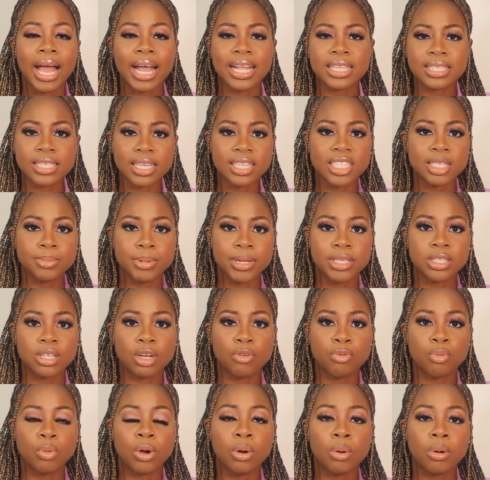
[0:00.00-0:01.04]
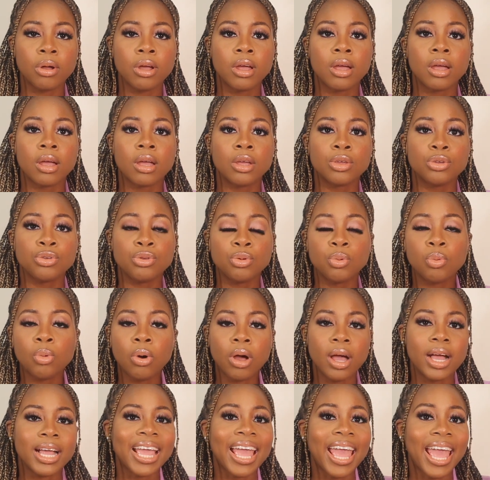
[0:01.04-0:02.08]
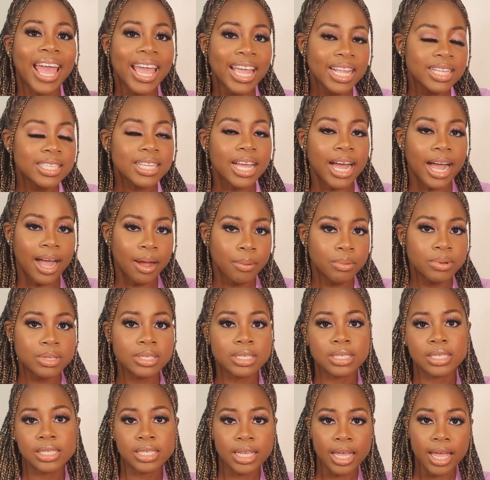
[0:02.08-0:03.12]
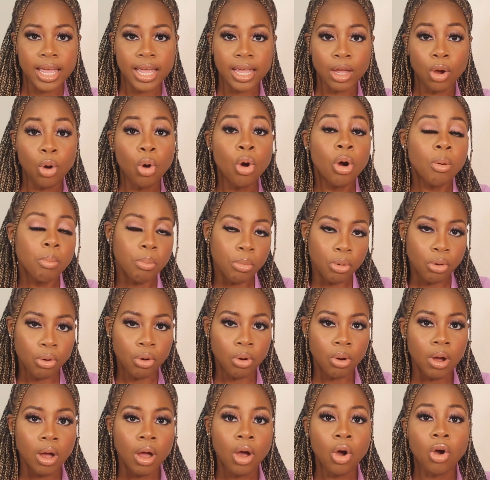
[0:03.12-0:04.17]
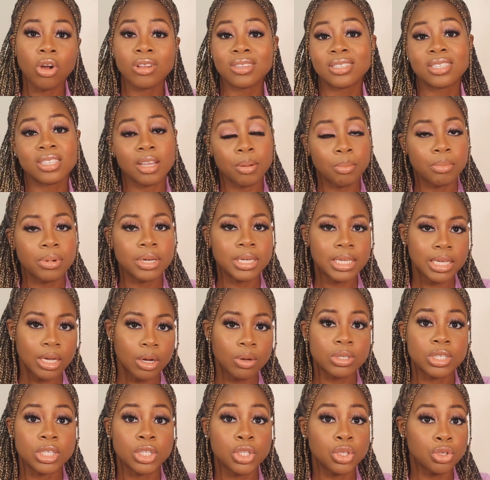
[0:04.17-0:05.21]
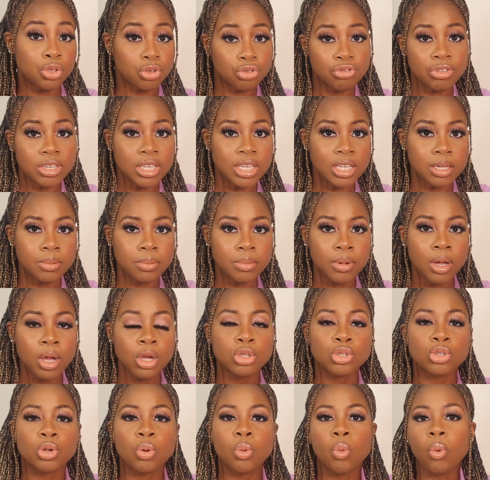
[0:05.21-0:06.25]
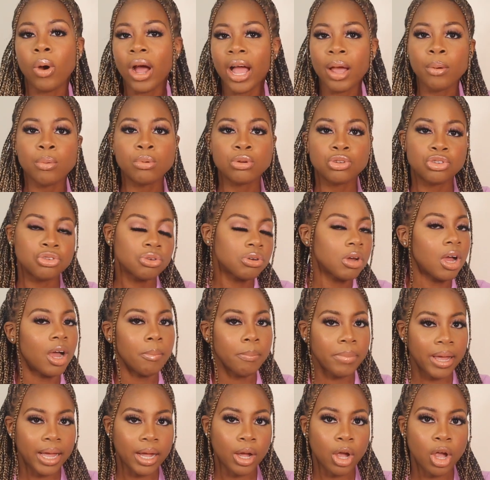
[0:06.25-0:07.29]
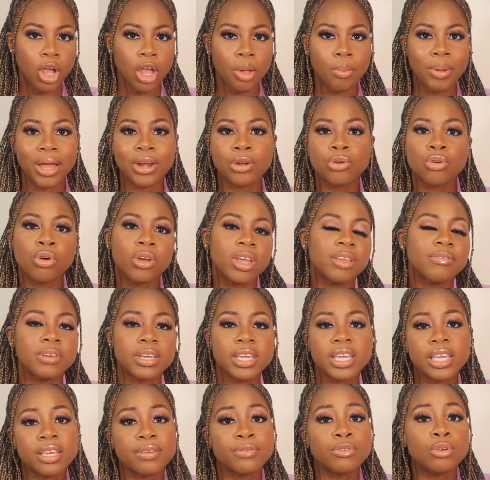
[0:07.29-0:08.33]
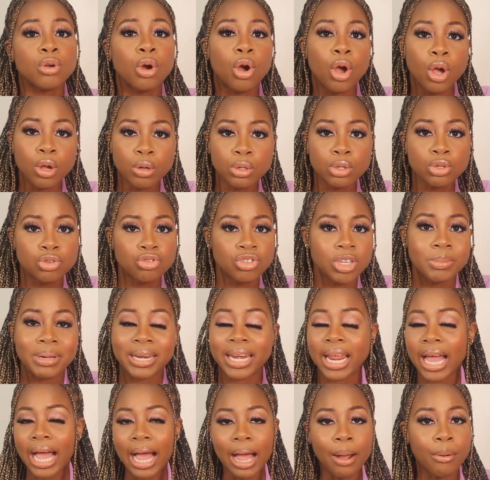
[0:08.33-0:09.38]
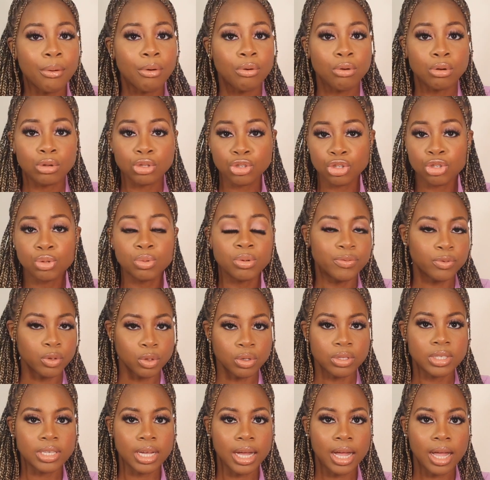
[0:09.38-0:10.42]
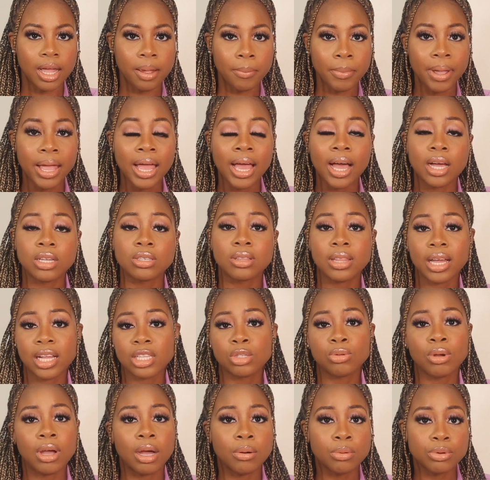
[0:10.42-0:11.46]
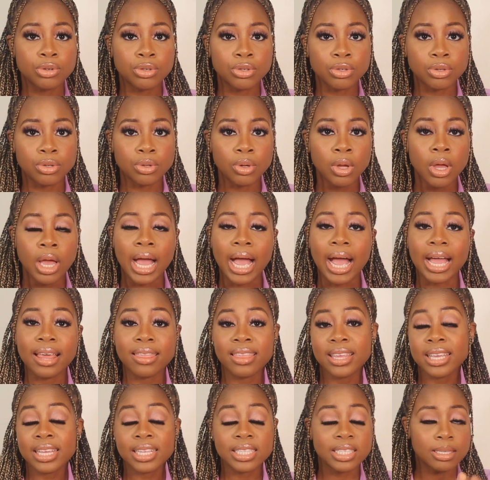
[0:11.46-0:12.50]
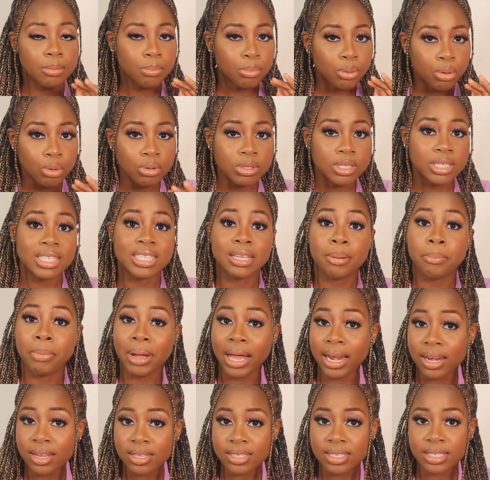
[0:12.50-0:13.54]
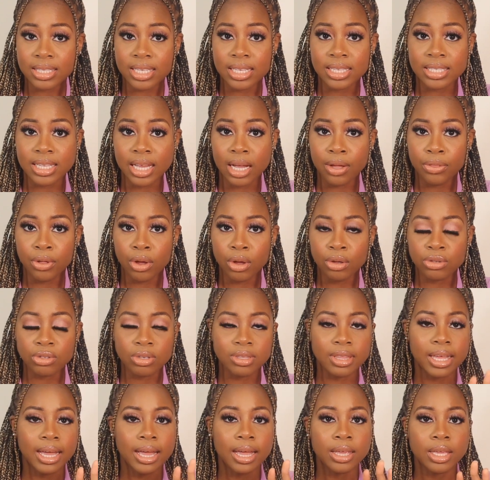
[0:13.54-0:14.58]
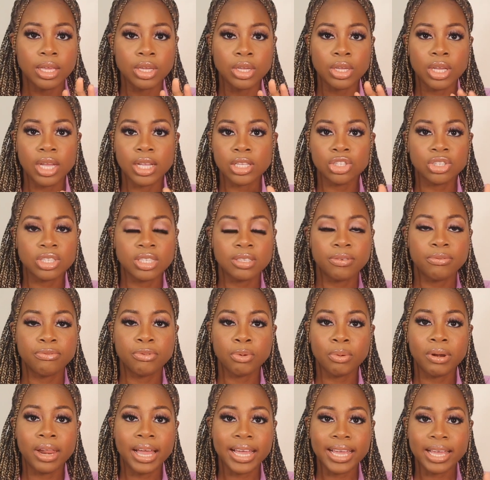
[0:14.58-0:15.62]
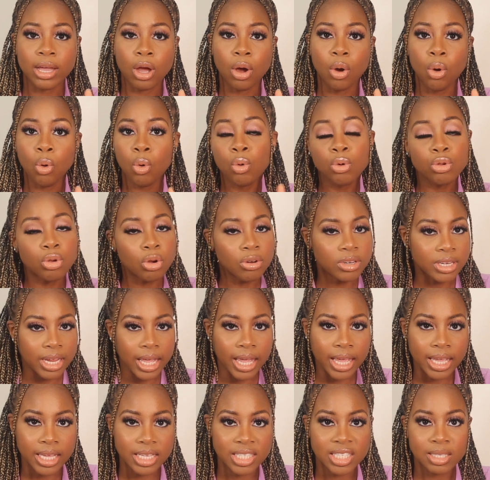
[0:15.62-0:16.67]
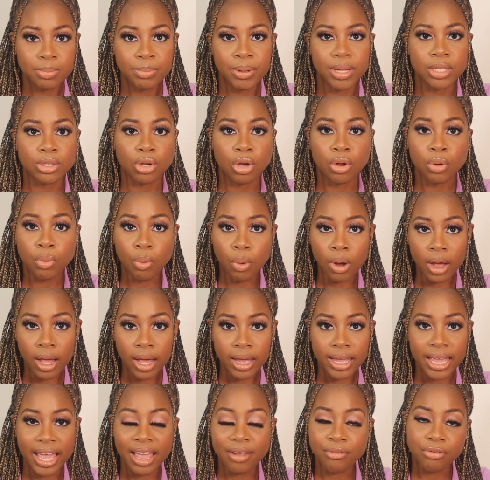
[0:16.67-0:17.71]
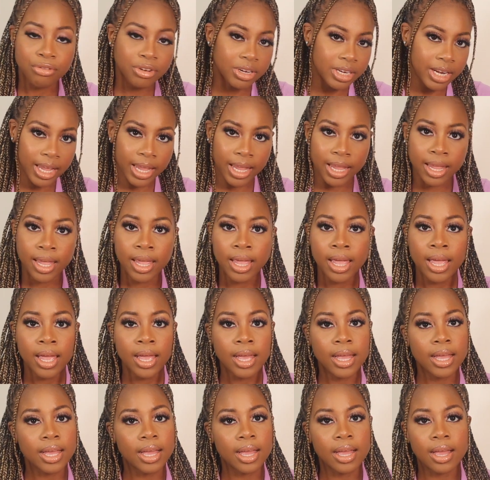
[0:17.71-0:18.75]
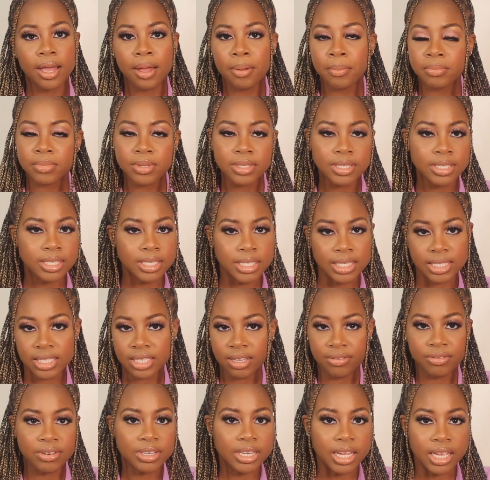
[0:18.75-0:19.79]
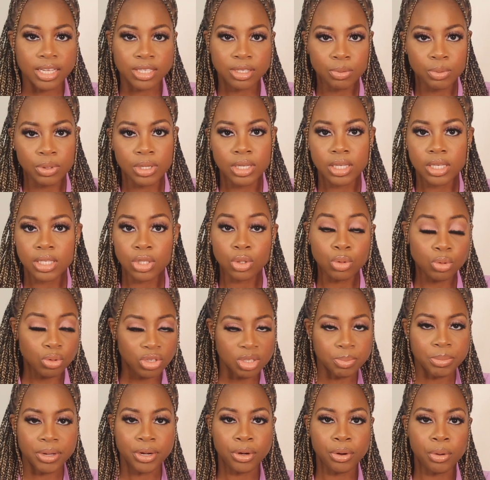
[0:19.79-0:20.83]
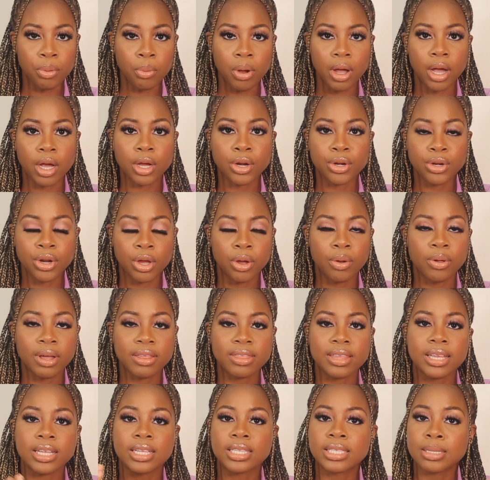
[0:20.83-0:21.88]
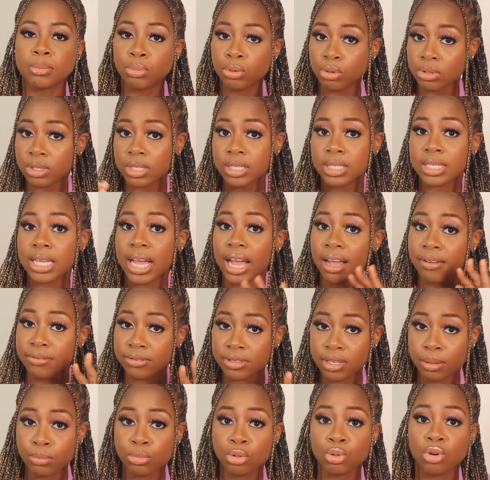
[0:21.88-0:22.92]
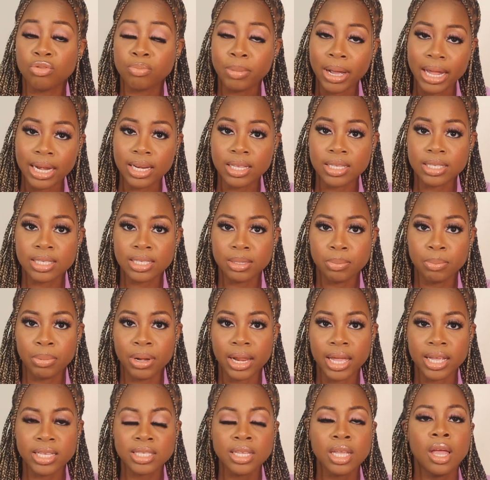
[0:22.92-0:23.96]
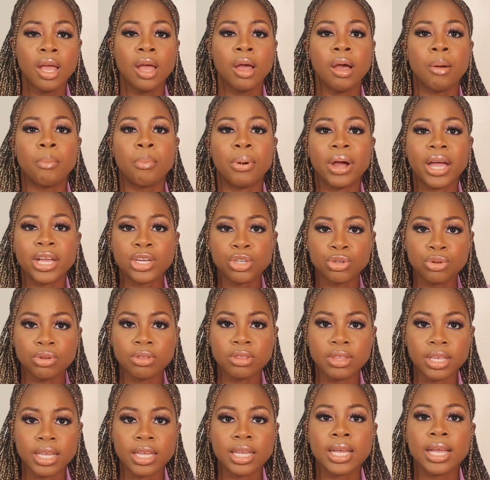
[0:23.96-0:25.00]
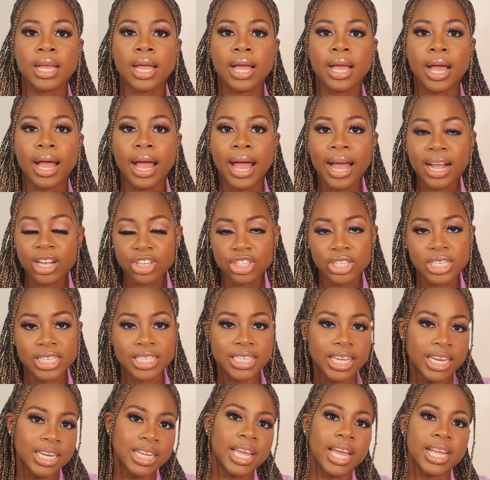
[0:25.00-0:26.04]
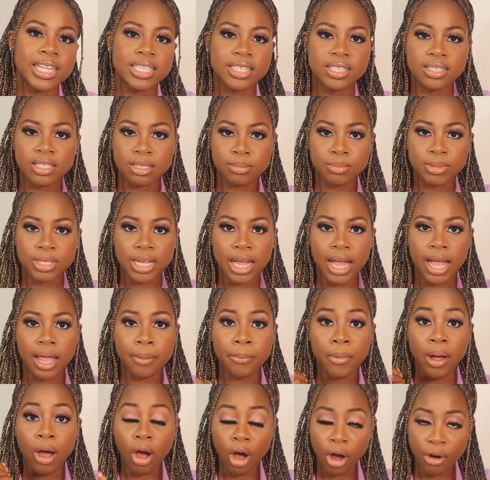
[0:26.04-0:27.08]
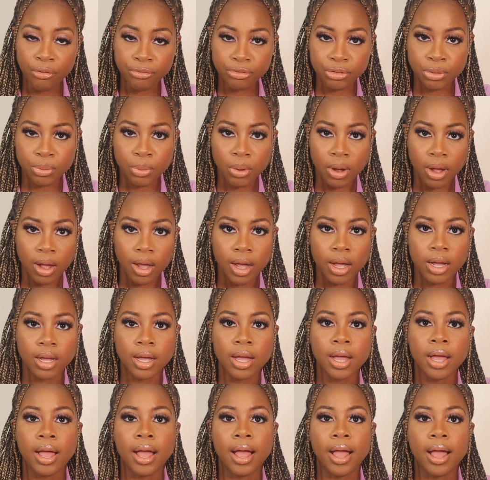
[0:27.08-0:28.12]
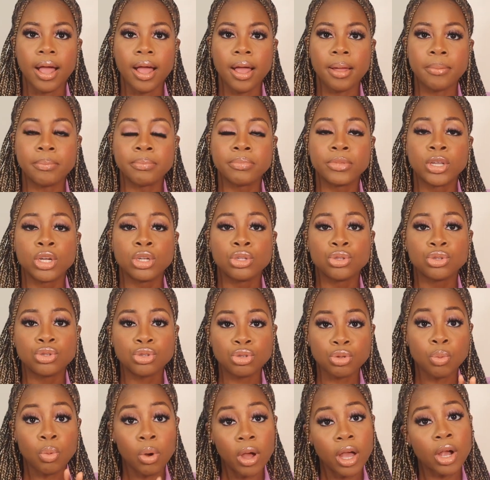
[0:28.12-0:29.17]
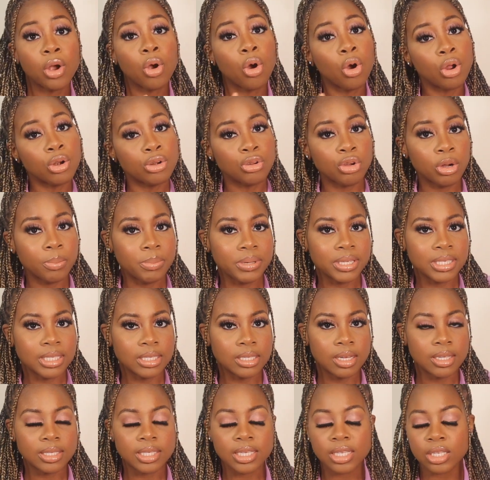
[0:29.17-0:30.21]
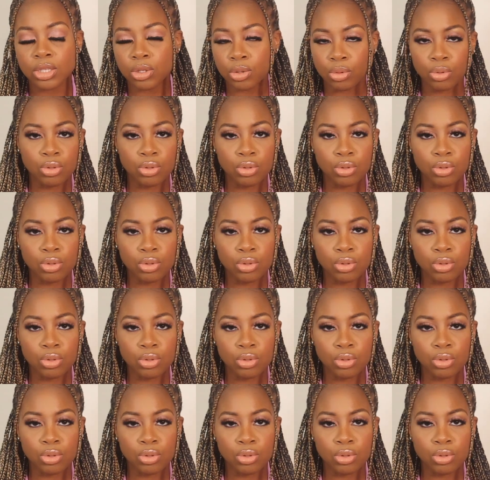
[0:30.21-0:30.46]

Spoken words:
and say to myself, well, you work 8 hours a day or more on somebody else's dream, so why would you come back home and not even give your own dream an hour or two of your time? And so that's what I would do. I think it's important to balance things out though, so that it doesn't feel like all your day is spent on work. Every day, 6-7 days a week is all spent on work. No, I think it's important to have some sort of balance in place, but I do think actually dedicating some time after work to work on your business is